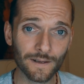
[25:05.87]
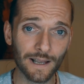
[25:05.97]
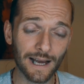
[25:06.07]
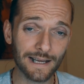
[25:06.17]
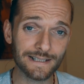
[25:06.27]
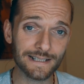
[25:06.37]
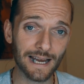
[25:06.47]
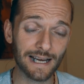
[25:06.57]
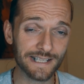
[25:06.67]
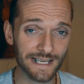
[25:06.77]
and
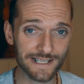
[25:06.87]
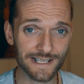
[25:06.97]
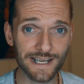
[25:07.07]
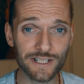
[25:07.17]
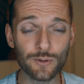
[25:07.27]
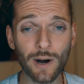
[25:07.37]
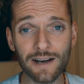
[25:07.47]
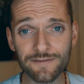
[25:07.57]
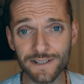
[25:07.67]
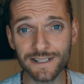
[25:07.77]
as I said, you
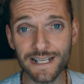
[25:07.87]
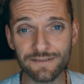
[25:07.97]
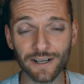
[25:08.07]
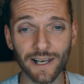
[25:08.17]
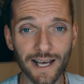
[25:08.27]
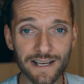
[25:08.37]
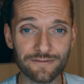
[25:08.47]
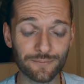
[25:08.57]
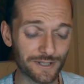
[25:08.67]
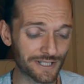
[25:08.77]
have to live a
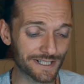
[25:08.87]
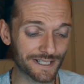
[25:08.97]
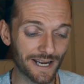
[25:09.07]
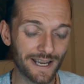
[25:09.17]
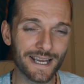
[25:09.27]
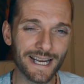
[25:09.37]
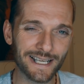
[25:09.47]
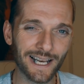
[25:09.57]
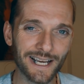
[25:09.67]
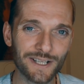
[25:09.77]
life which is in
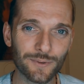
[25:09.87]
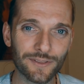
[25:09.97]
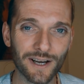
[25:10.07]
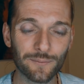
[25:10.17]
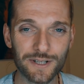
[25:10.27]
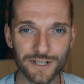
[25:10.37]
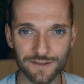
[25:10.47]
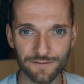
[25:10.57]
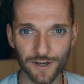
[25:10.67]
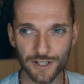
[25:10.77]
line with that which is
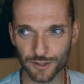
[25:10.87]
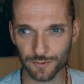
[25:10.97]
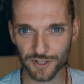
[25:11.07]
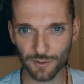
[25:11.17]
virtuous.